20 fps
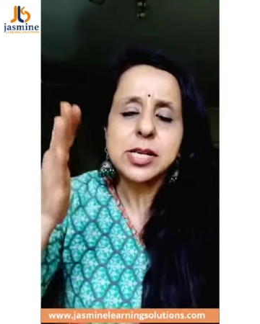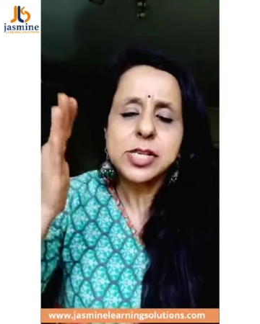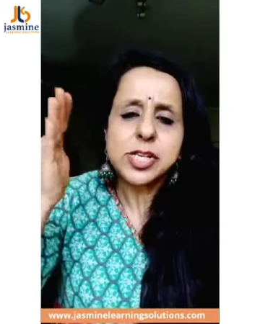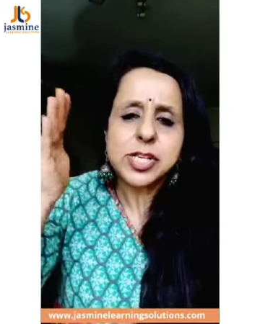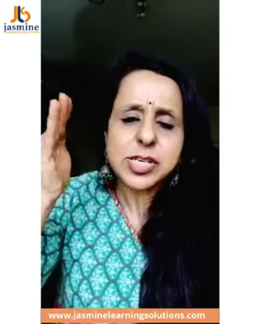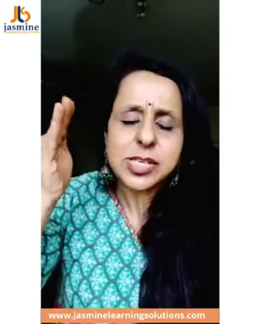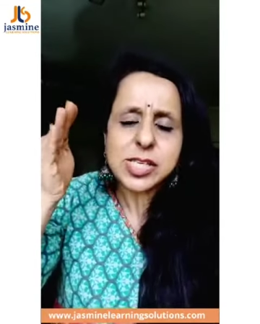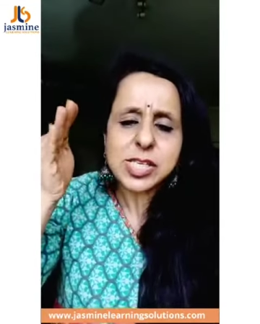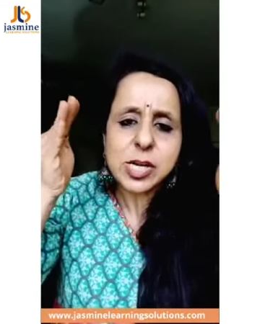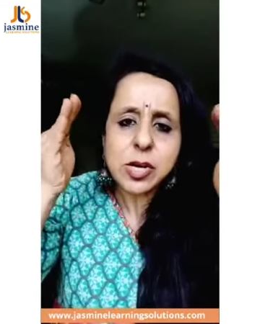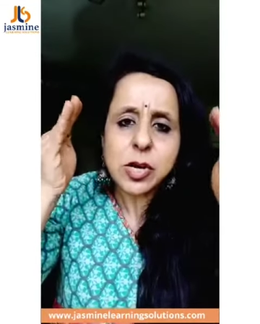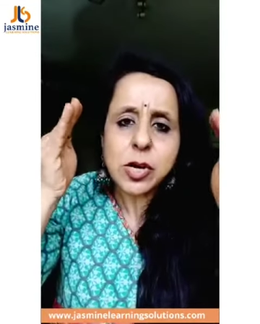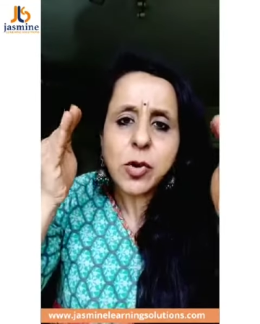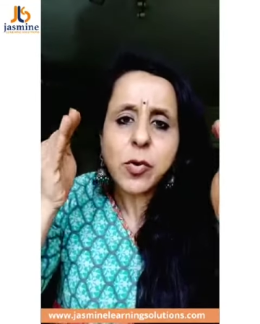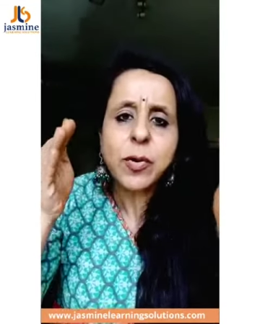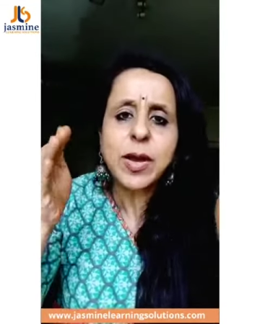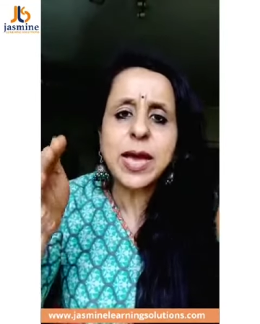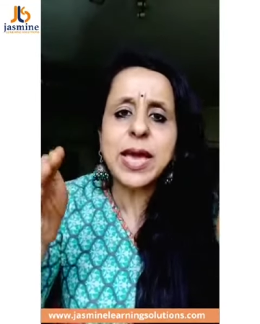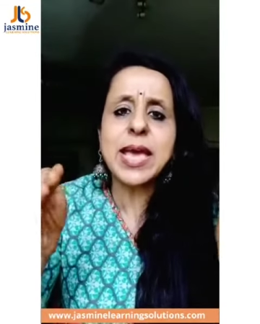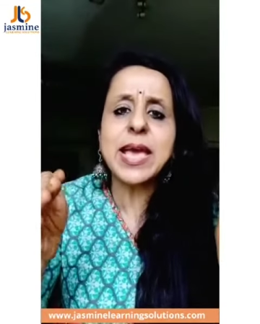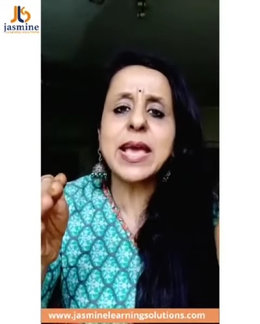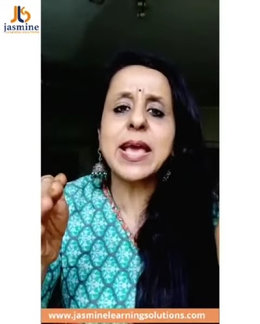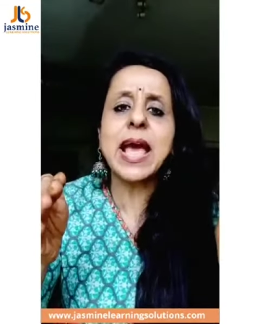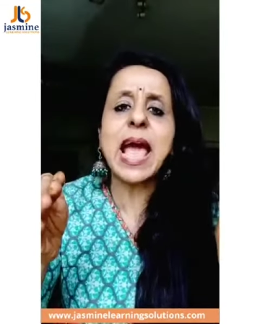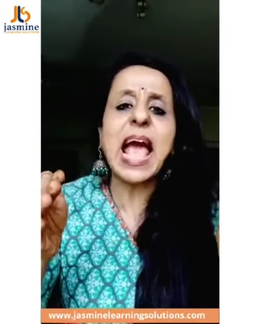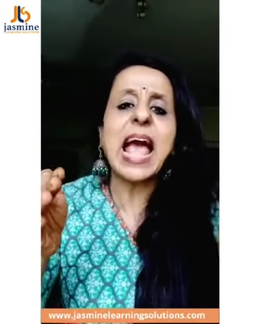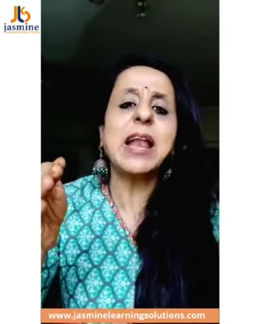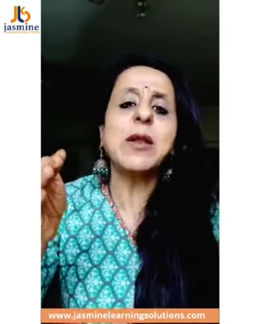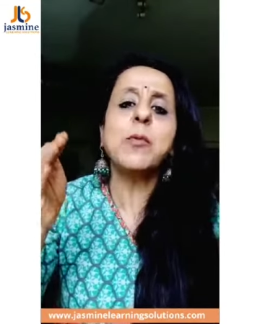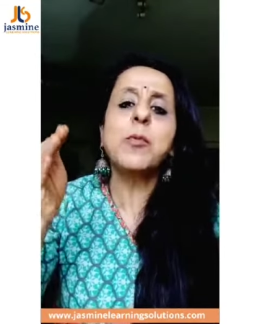Just
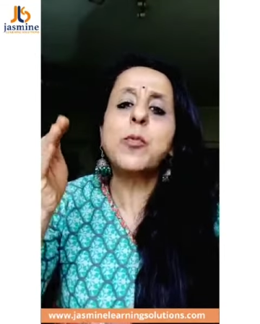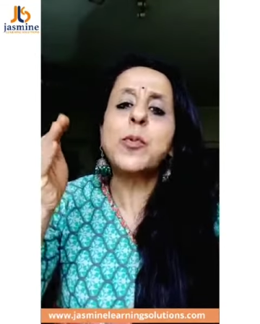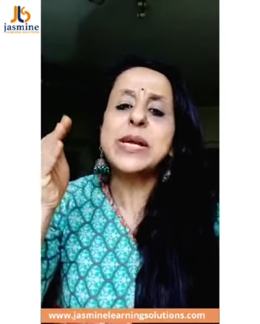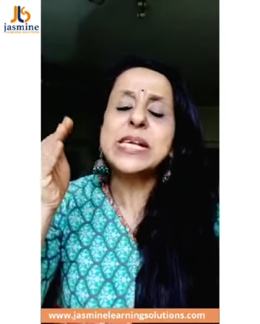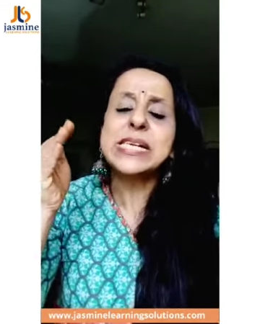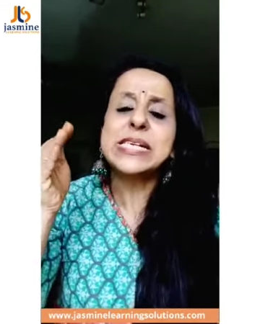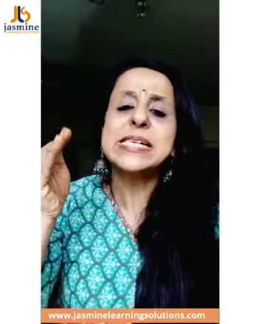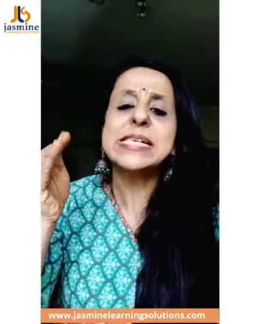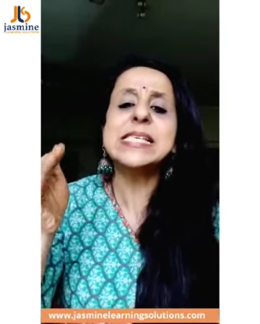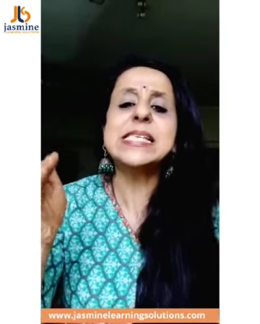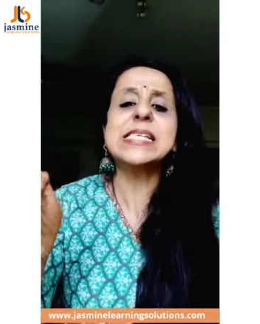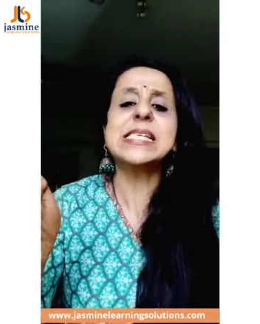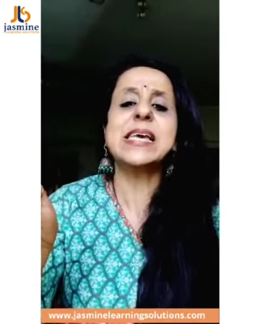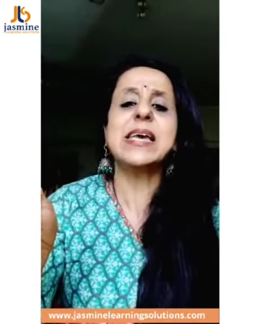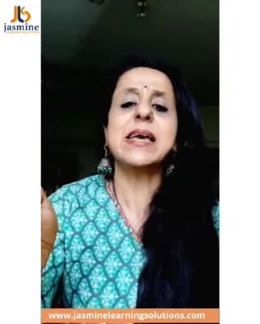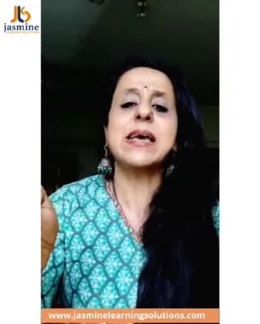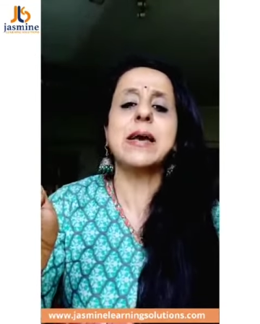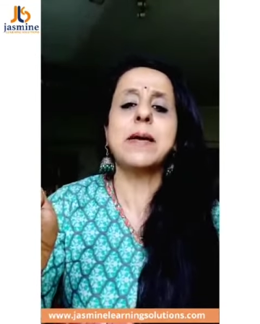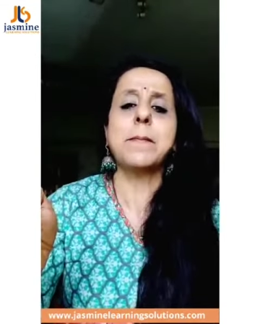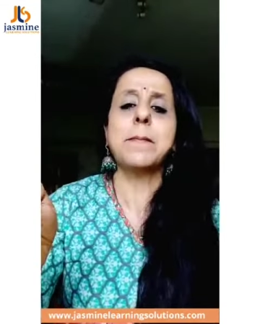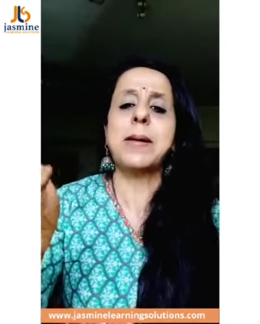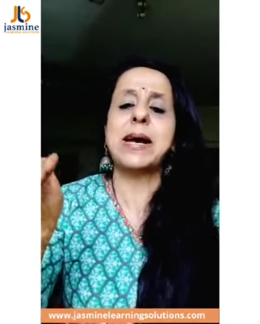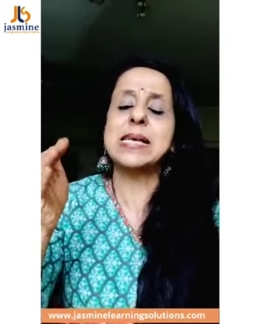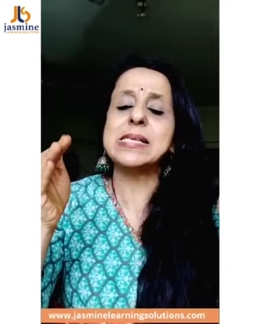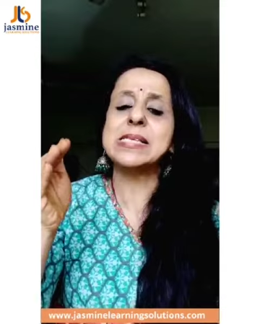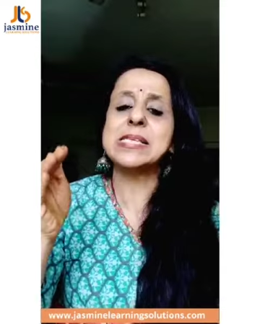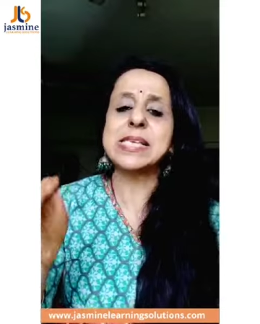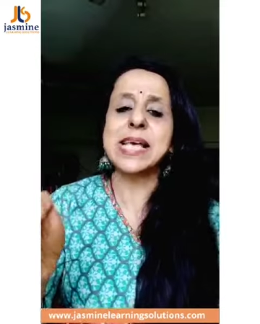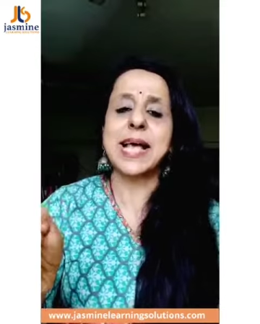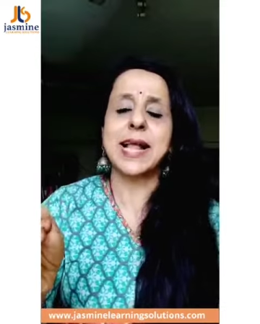looking and witnessing
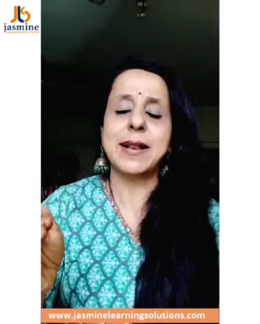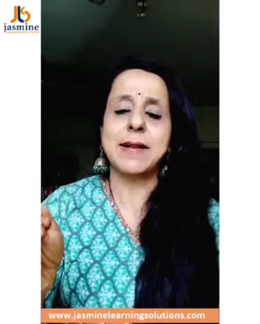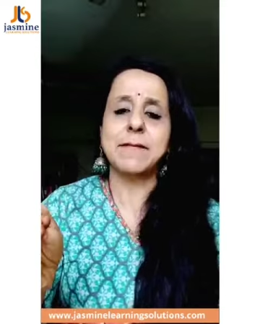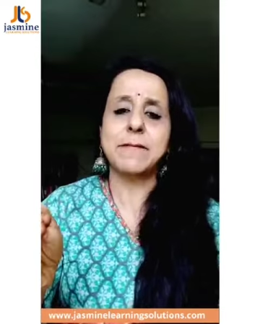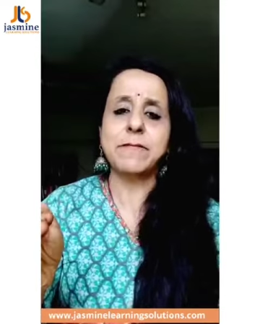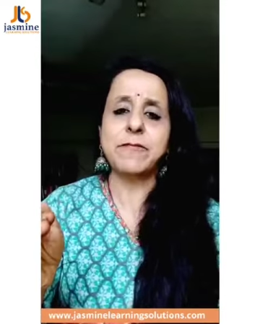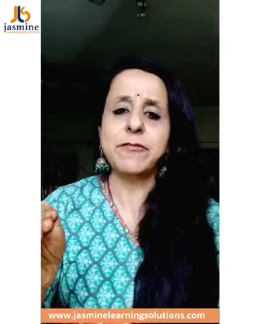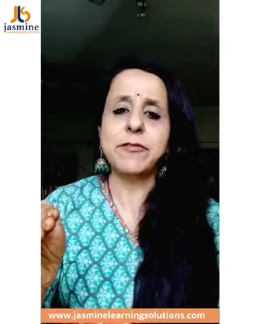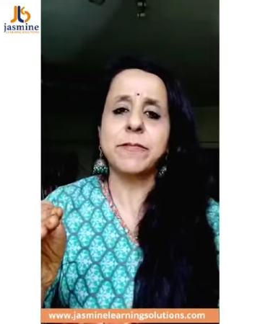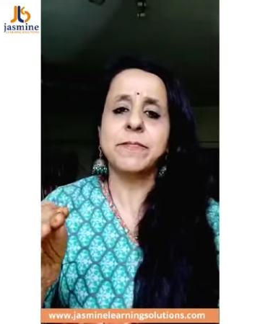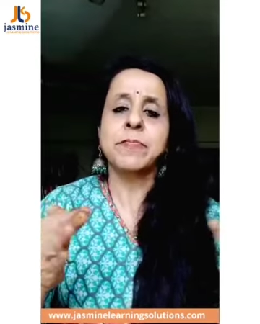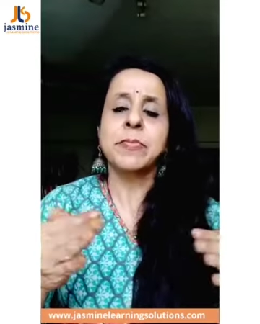myself